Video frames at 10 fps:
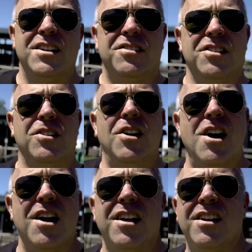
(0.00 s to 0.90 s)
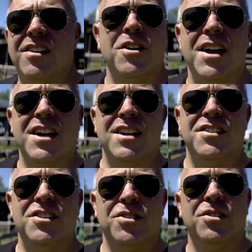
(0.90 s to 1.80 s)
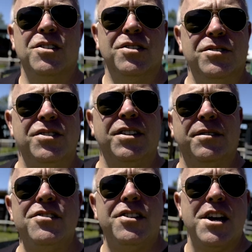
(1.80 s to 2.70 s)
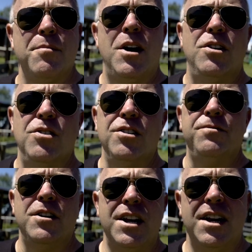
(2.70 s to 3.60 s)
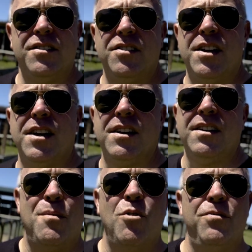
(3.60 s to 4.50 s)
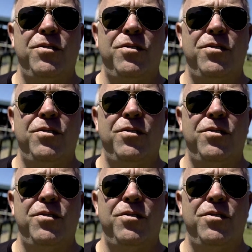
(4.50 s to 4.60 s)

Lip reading: against the clock to try and get a deal closed. Third thing about owner financing, it's a lot more